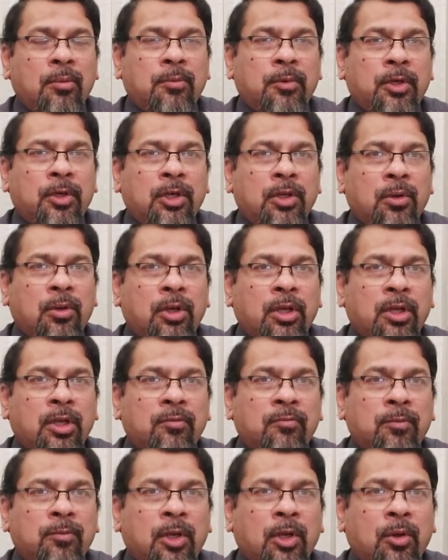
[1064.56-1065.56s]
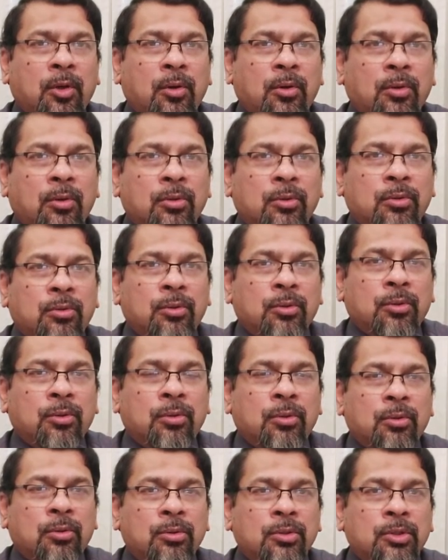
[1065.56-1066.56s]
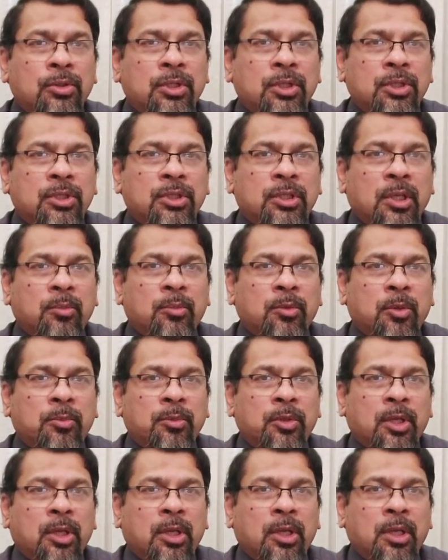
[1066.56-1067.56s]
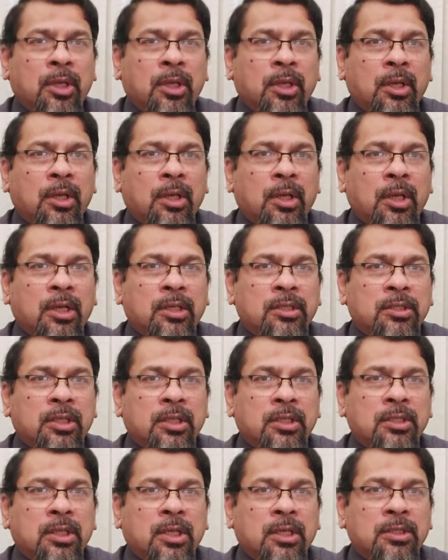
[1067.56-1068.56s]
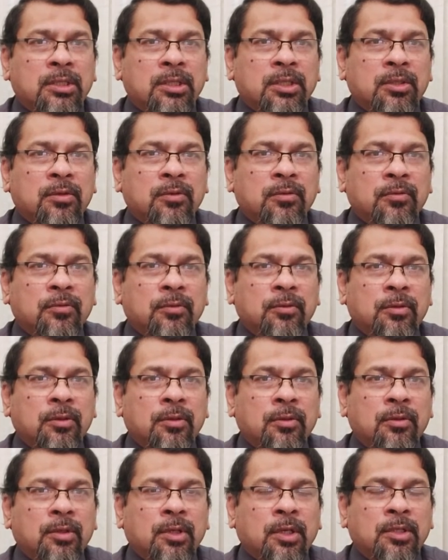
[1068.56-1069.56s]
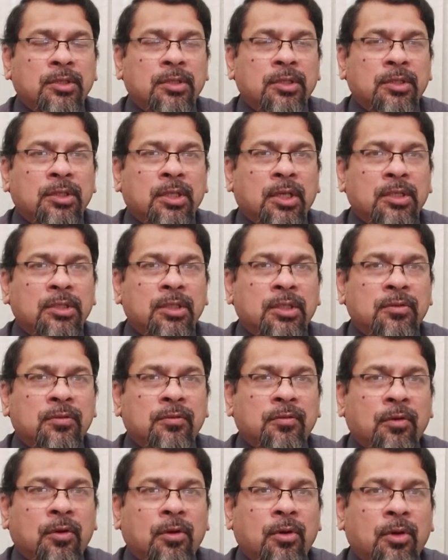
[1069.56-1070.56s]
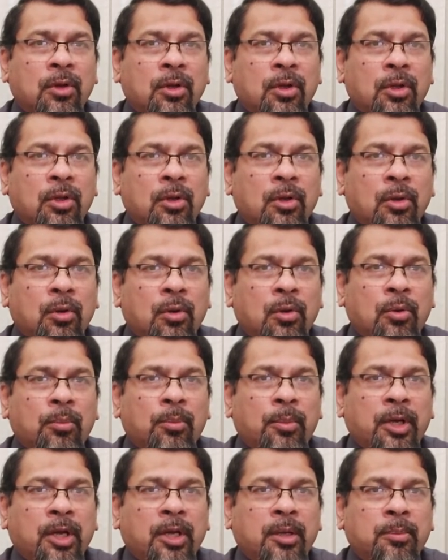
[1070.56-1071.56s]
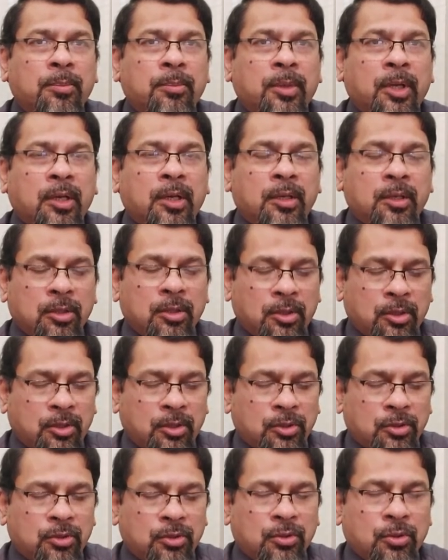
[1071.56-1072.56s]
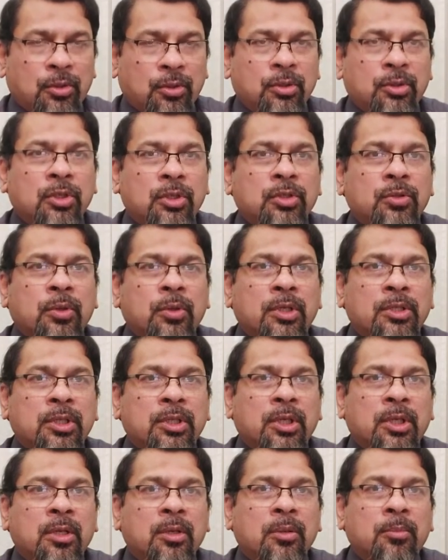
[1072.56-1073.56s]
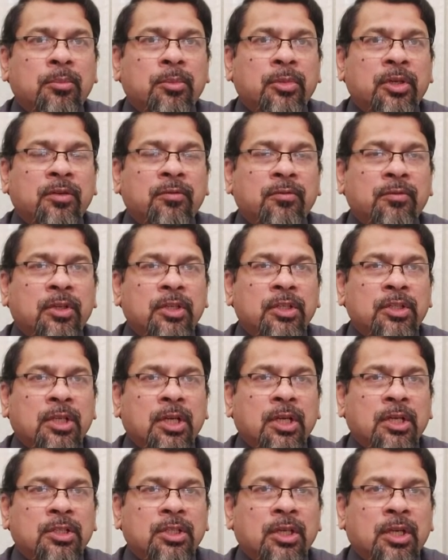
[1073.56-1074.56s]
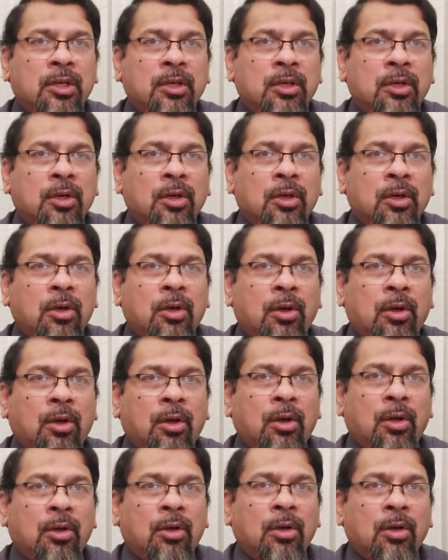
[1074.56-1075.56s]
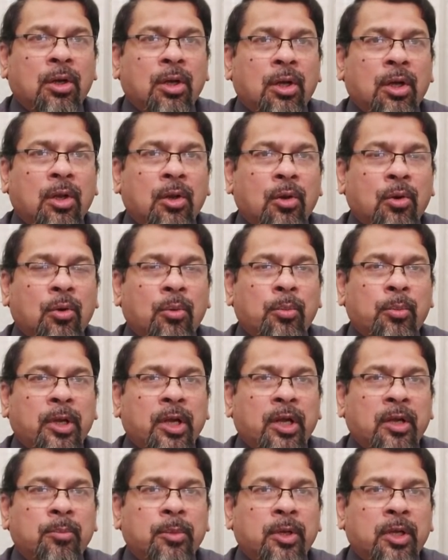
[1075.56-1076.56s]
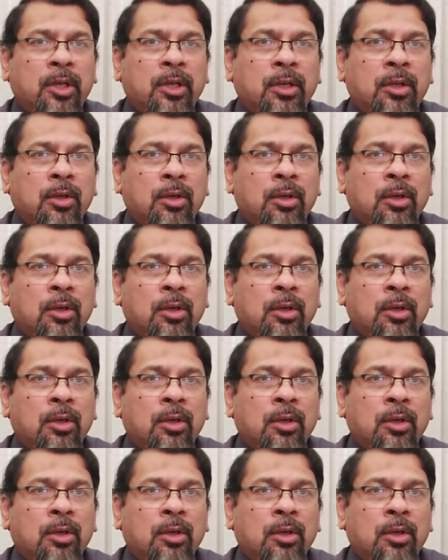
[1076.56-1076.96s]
video link below to see some of the exercises for low back pain. So this was a brief discussion on low back pain.